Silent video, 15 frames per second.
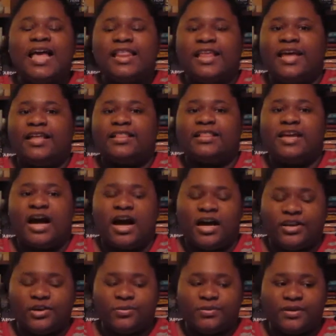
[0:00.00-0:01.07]
Like, the
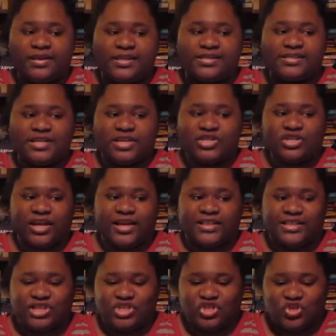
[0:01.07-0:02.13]
audiobook is such like
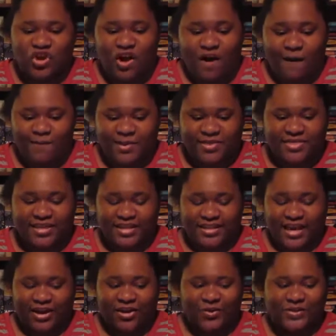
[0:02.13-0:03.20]
this drama thing
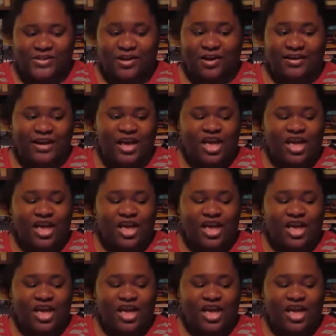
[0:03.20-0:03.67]
that goes on